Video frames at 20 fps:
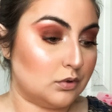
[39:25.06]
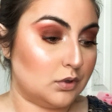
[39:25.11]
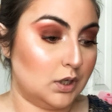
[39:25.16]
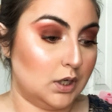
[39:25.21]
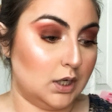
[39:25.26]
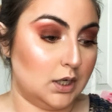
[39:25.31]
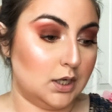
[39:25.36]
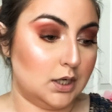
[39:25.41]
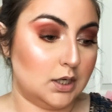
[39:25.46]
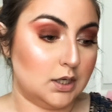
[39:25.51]

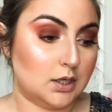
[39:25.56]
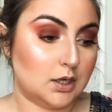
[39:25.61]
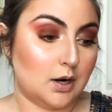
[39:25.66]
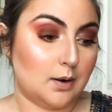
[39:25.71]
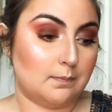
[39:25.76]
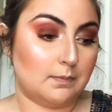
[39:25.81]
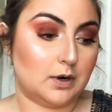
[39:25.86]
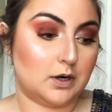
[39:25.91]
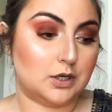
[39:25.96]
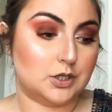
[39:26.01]
And
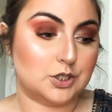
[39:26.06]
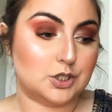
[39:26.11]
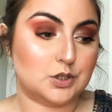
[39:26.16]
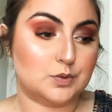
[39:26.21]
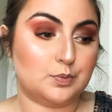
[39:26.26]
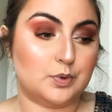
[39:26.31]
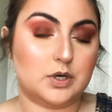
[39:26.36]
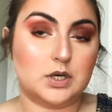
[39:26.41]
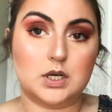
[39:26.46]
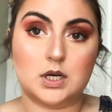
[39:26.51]
I'm gonna
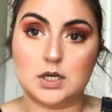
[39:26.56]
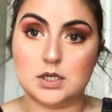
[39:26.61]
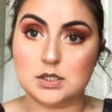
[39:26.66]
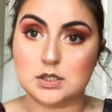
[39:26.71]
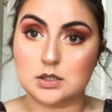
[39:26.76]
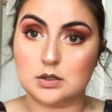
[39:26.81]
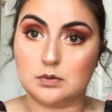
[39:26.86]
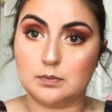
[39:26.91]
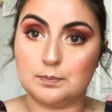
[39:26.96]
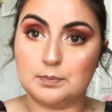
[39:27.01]
just put a
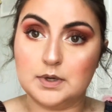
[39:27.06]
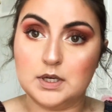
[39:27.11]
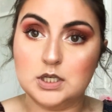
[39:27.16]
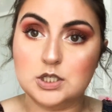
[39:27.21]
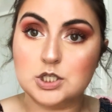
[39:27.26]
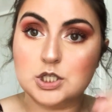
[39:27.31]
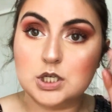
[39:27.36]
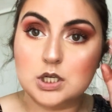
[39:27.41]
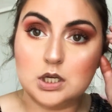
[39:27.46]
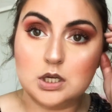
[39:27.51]
nice little
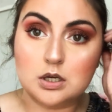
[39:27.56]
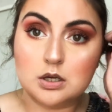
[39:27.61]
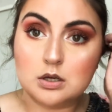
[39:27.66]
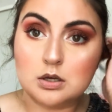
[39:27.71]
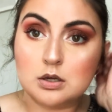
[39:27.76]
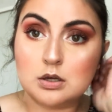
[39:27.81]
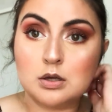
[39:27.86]
peachy